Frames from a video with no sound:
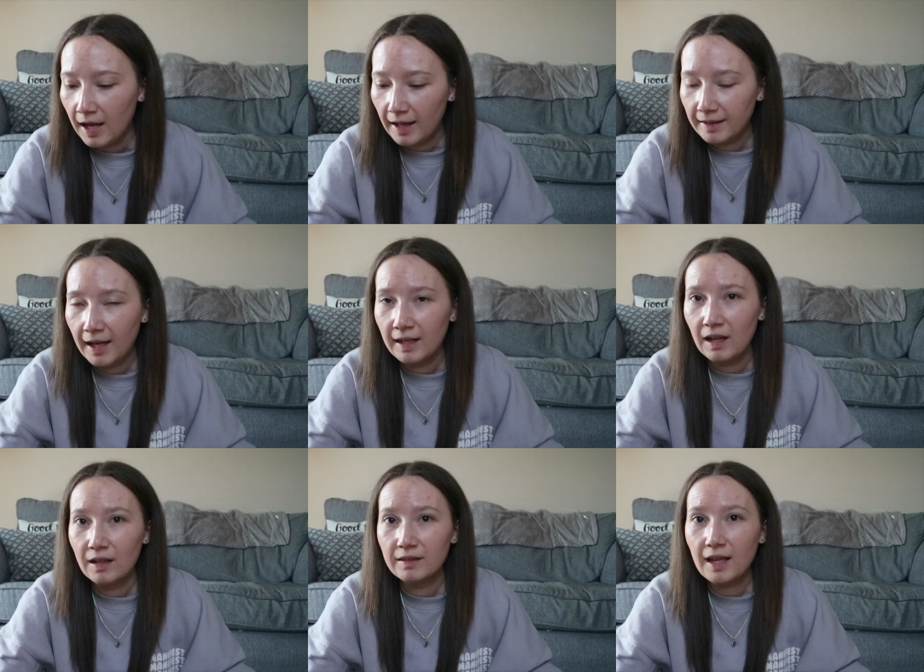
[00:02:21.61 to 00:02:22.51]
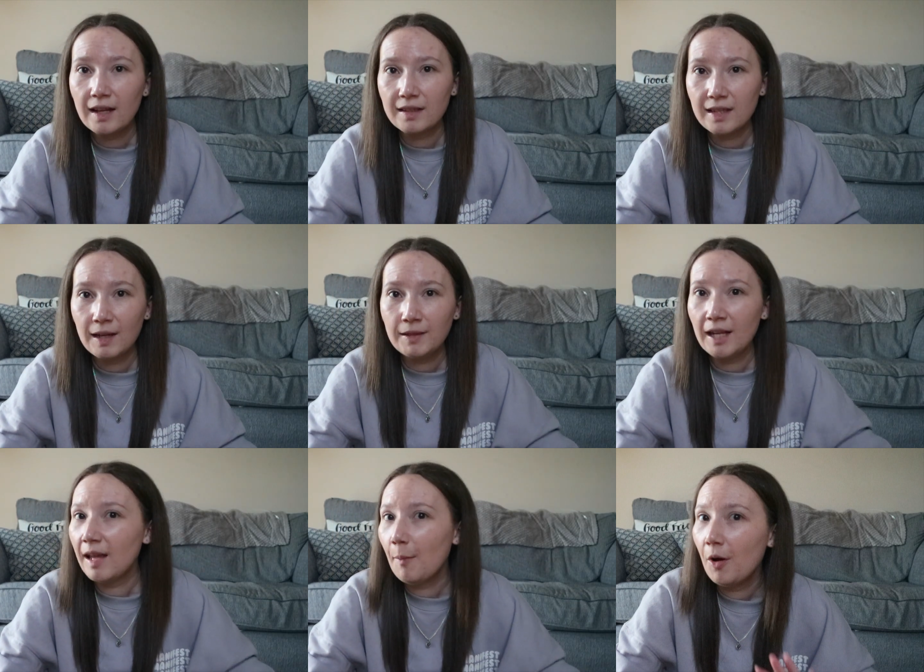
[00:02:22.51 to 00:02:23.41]
And then that same
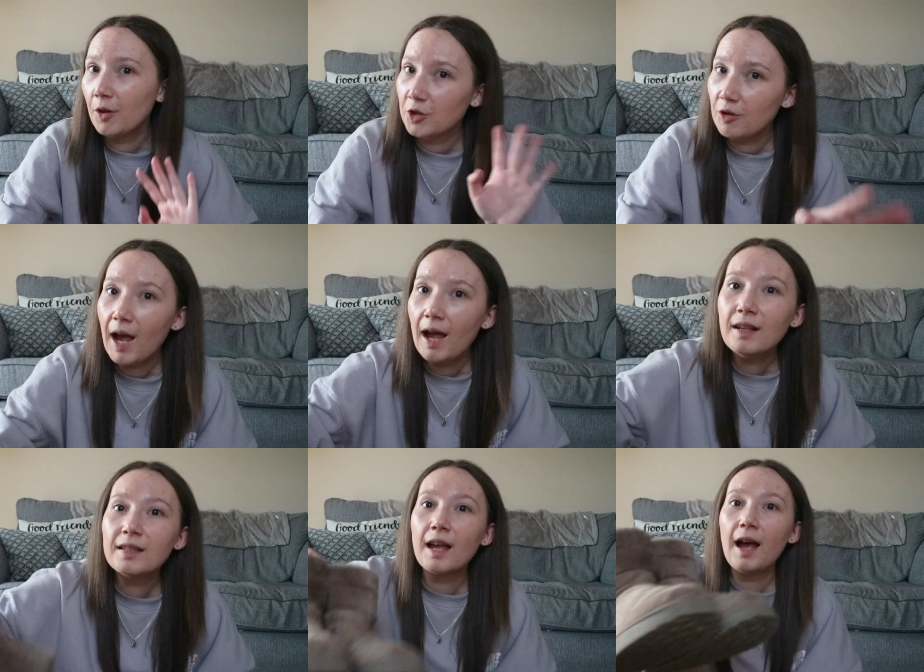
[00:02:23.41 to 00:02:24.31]
day that I bought the dress,